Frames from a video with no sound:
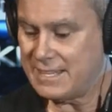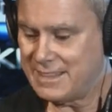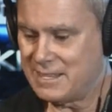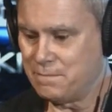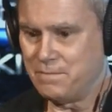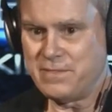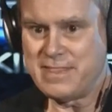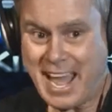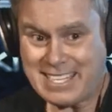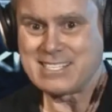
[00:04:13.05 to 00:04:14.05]
And
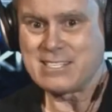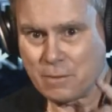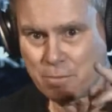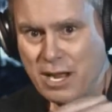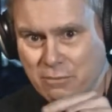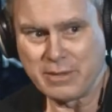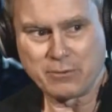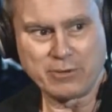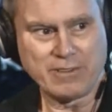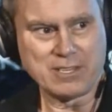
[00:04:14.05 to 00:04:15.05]
that's the problem that
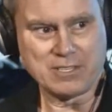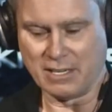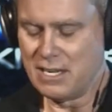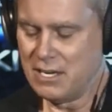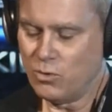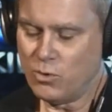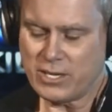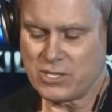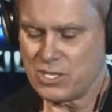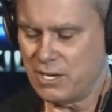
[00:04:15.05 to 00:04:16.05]
we're facing. We
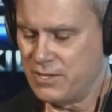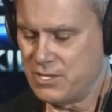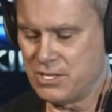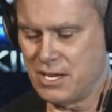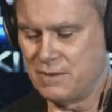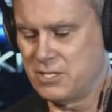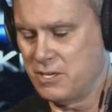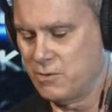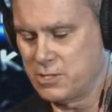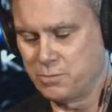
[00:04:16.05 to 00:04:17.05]
could solve this
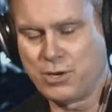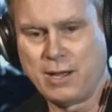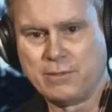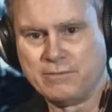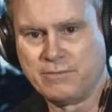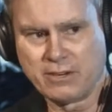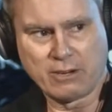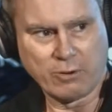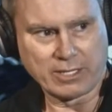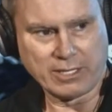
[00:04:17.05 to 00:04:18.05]
terrorism problem very
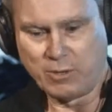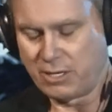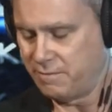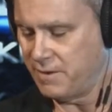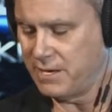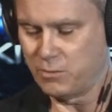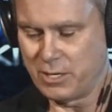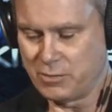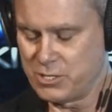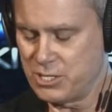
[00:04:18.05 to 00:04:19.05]
quickly. We could find a way
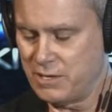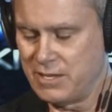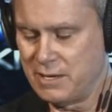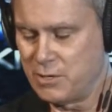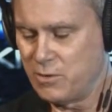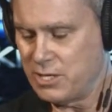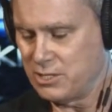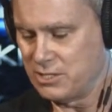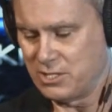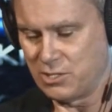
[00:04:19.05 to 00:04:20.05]
to resolve the
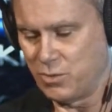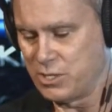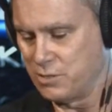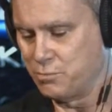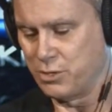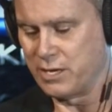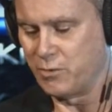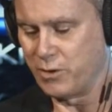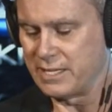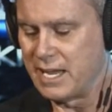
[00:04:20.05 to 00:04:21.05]
immigration situation pretty
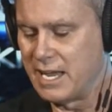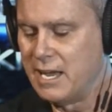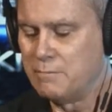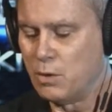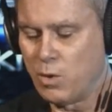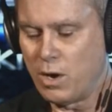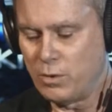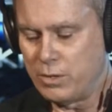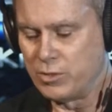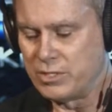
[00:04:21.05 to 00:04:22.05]
quickly. But what
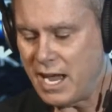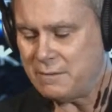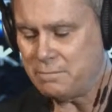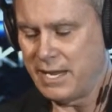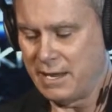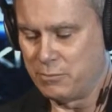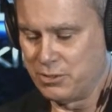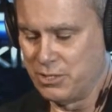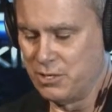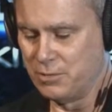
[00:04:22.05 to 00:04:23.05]
we will not be able
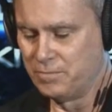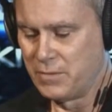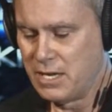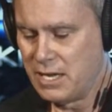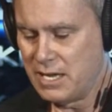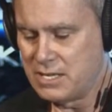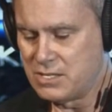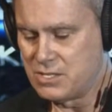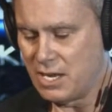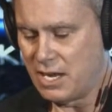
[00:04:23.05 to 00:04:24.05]
to do
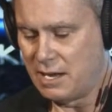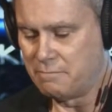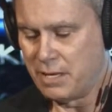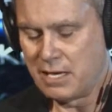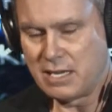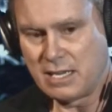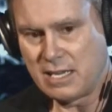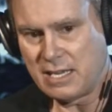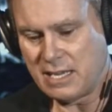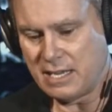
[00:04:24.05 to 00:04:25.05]
is
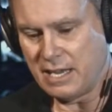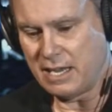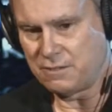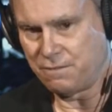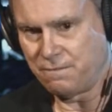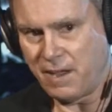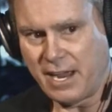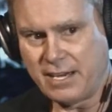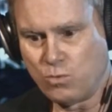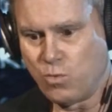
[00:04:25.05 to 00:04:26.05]

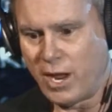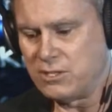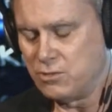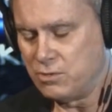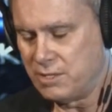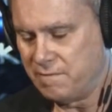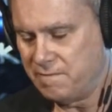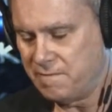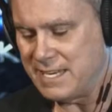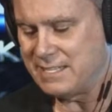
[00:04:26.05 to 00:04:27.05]
find a way to
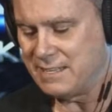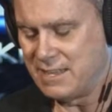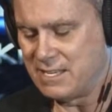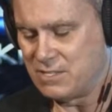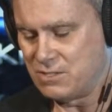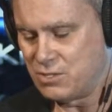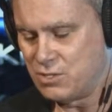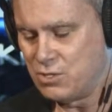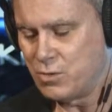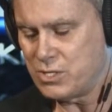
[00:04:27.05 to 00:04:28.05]
defeat this
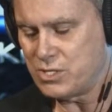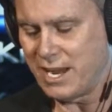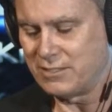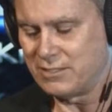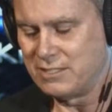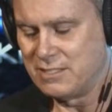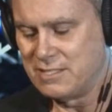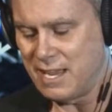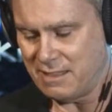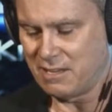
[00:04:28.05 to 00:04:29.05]
suicidal
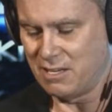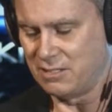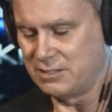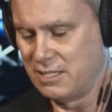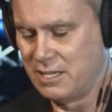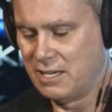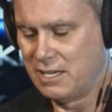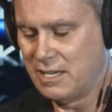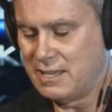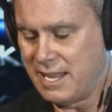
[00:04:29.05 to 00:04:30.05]
death cult
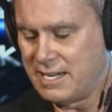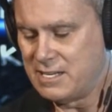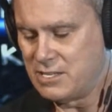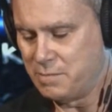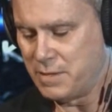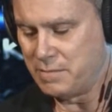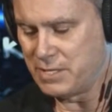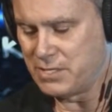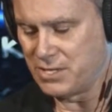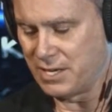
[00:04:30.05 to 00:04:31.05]
that is the
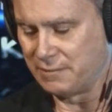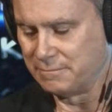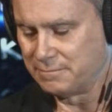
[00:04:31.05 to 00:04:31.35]
BBC.